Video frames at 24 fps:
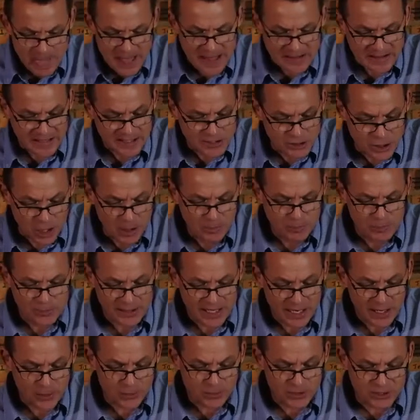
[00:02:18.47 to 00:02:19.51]
The example
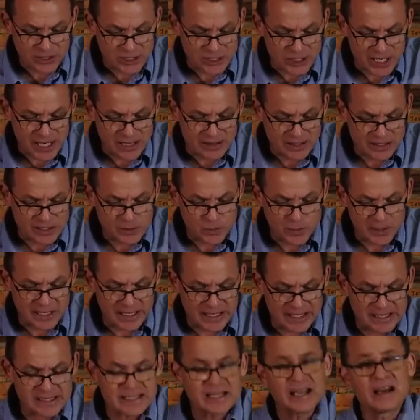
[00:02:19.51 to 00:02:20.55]
that I want to share this week
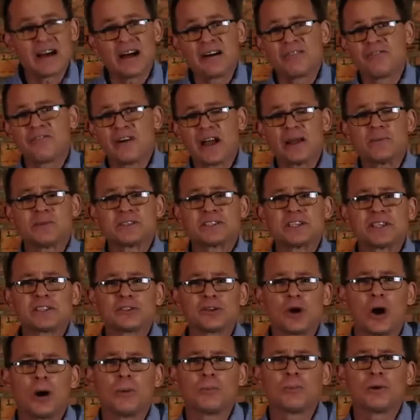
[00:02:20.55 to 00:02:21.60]
is a famous
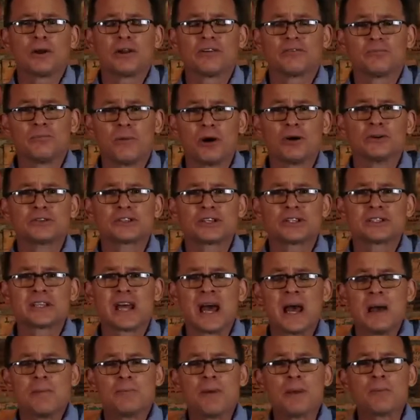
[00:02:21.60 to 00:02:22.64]
example of Moses.
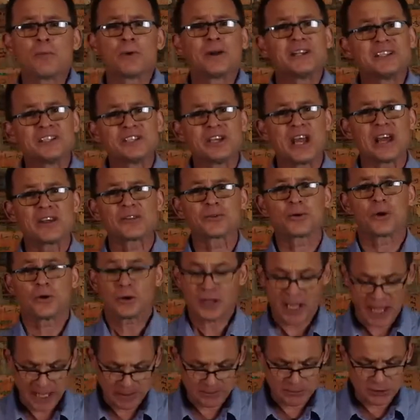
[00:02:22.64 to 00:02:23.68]
Remember when Jethro
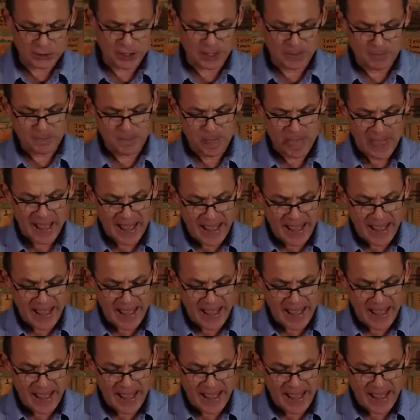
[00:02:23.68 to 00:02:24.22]
came to him?